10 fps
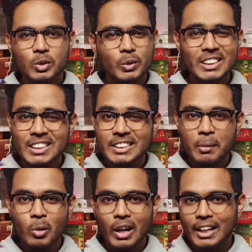So this is the
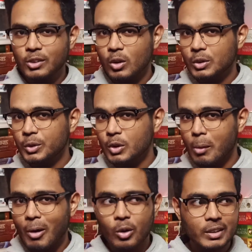book I talked to you
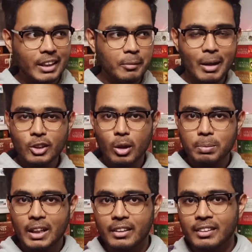about in my
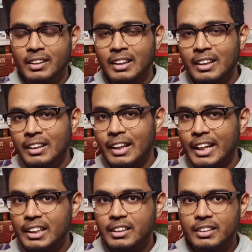top 10
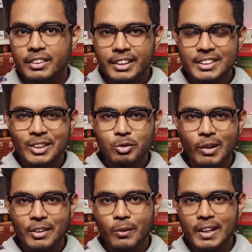reads of
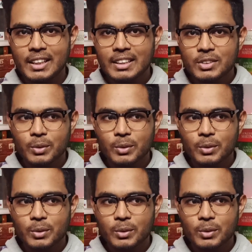2020.